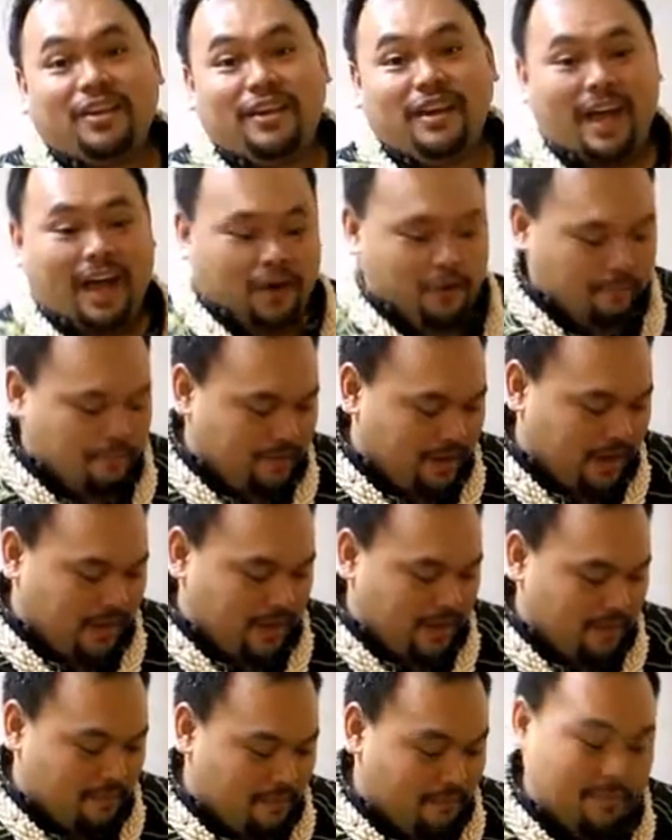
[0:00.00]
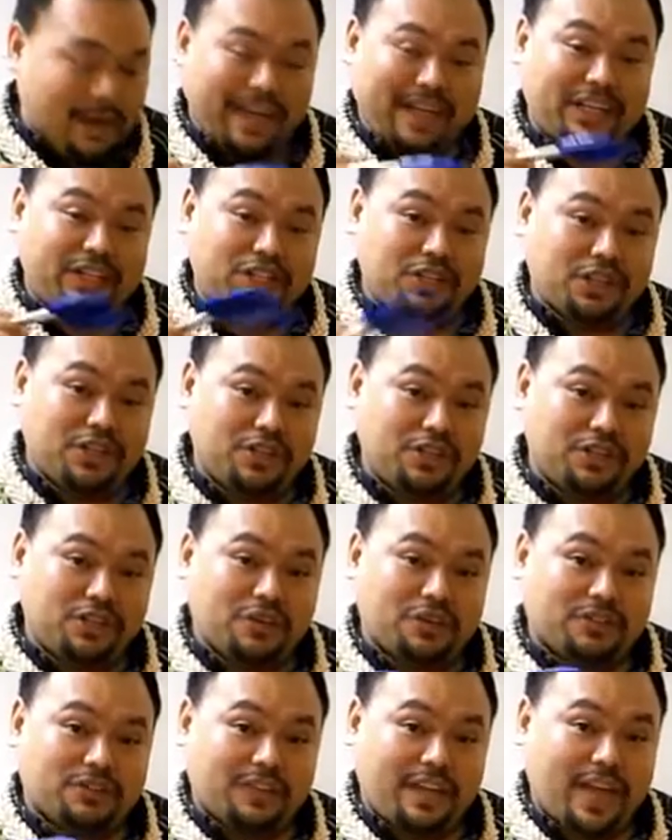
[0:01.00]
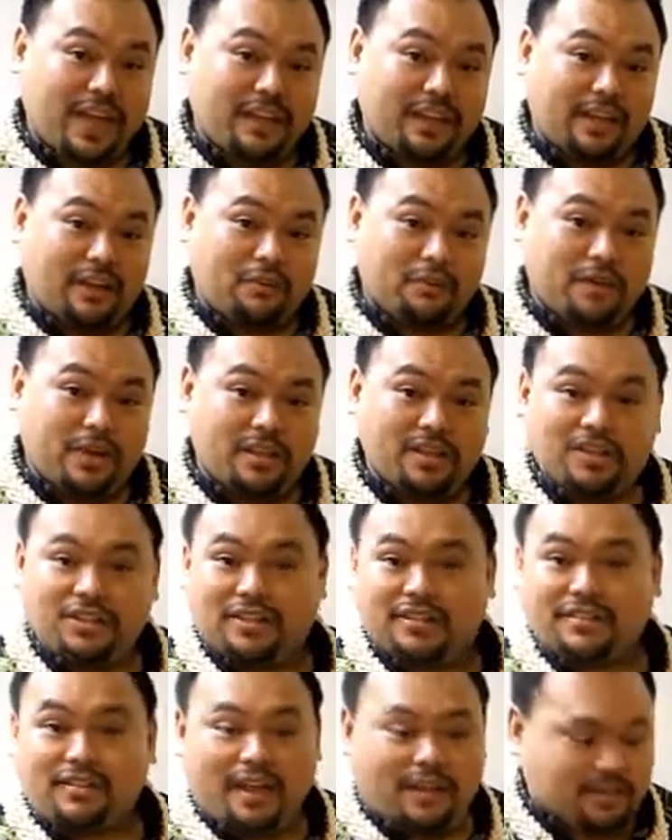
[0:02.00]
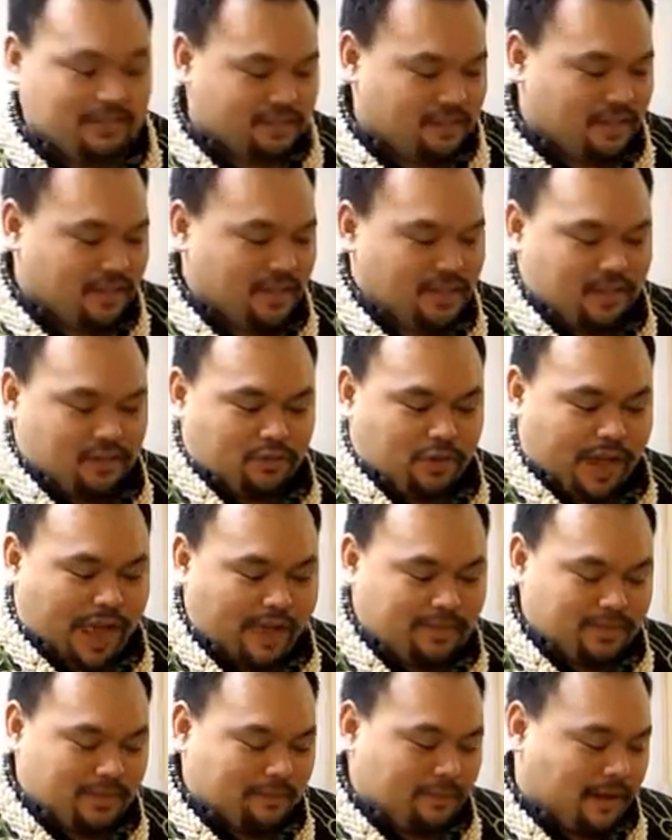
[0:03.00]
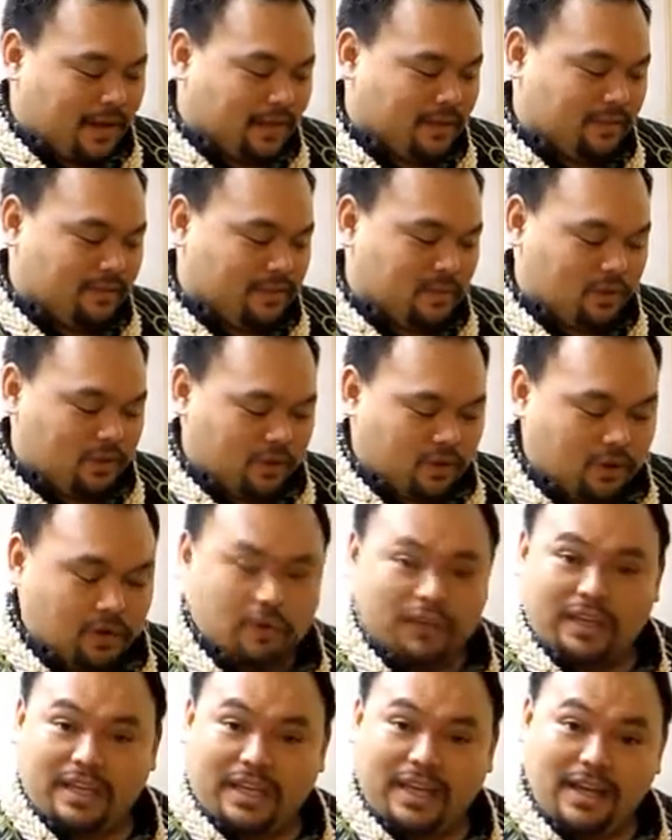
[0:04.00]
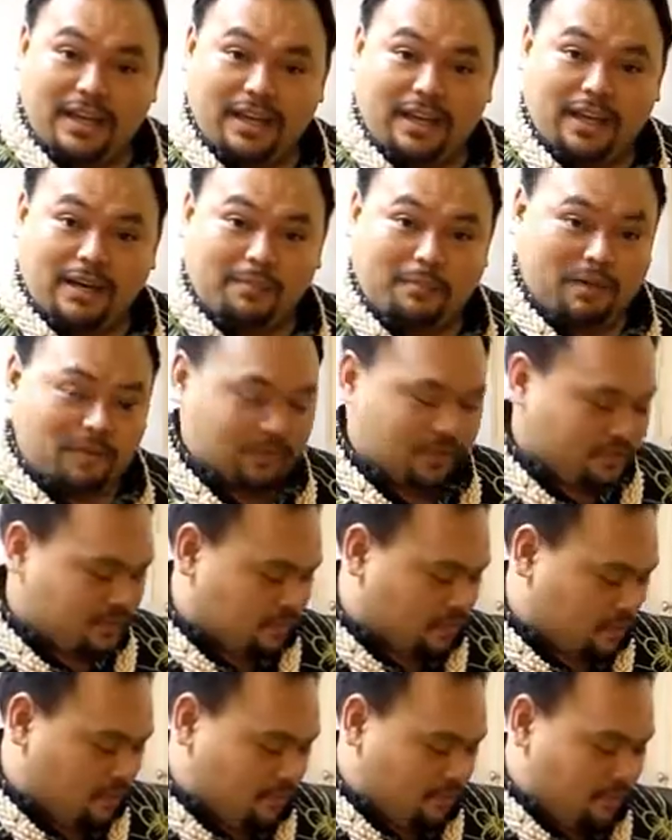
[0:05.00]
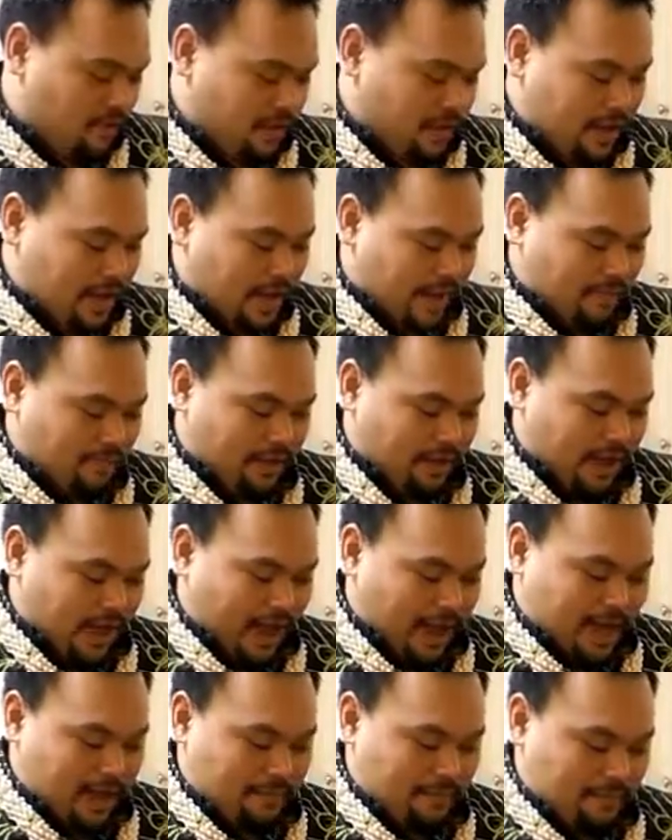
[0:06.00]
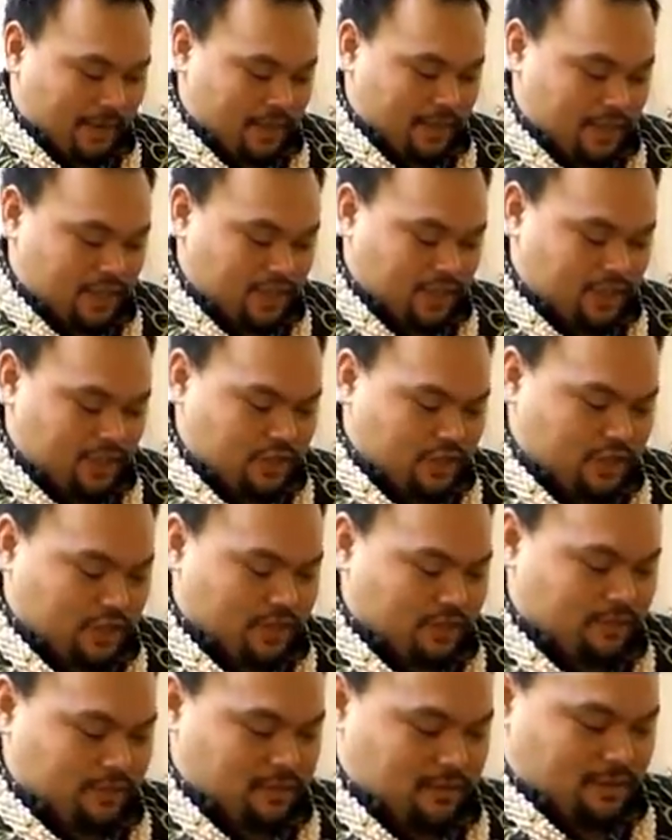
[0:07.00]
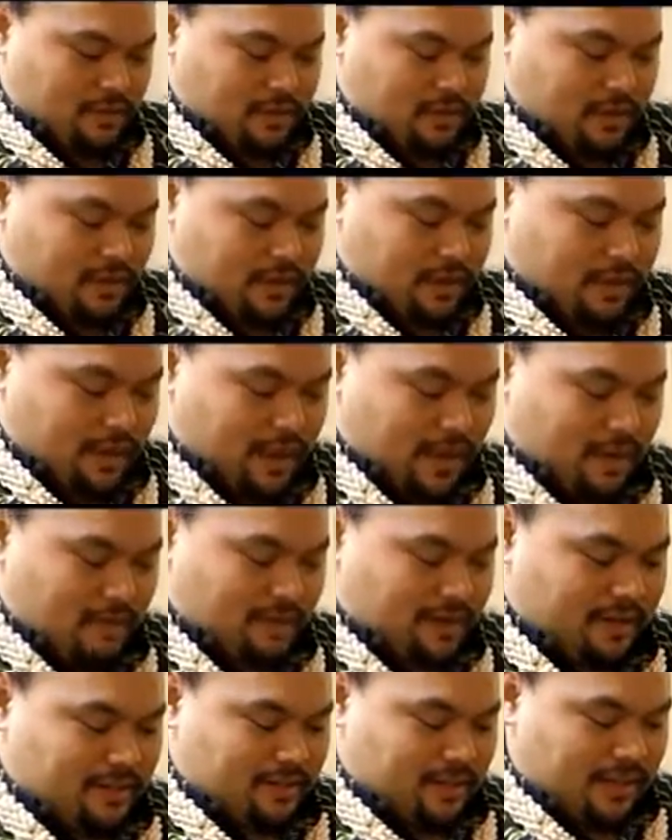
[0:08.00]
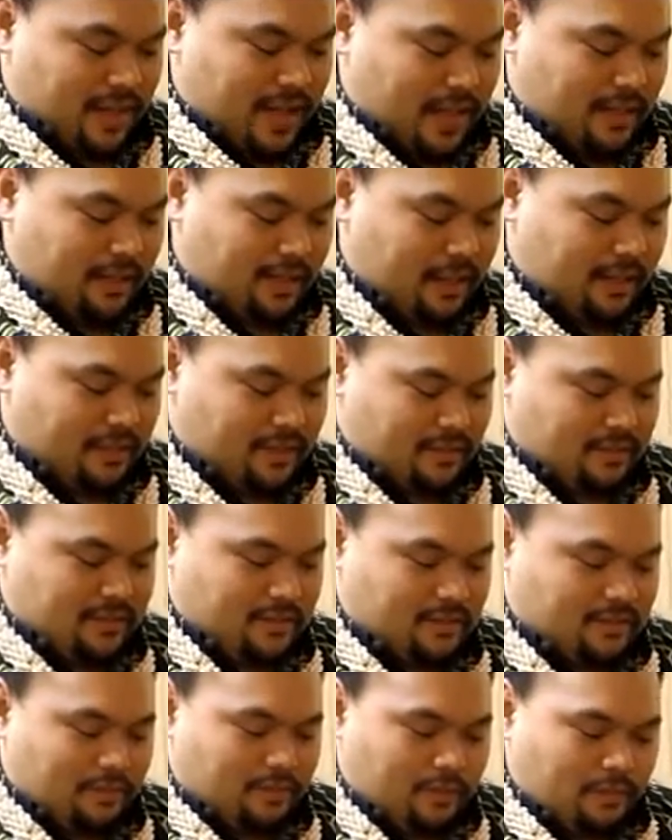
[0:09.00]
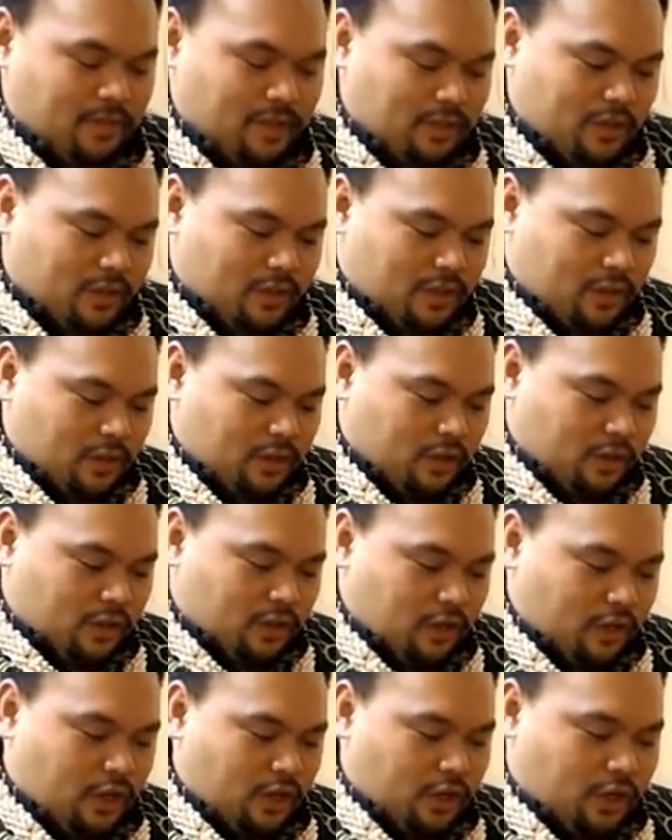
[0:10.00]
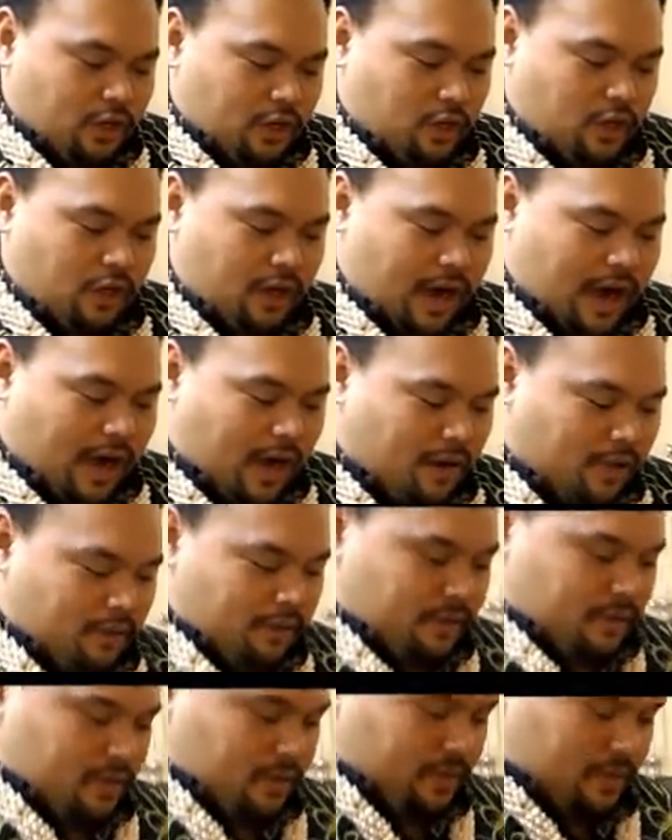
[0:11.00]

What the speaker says: Now, my ginger scallion relish is next. So I have some olive oil heating up on the stove. I'm going to add my ginger and my scallions. I'm going to cook out.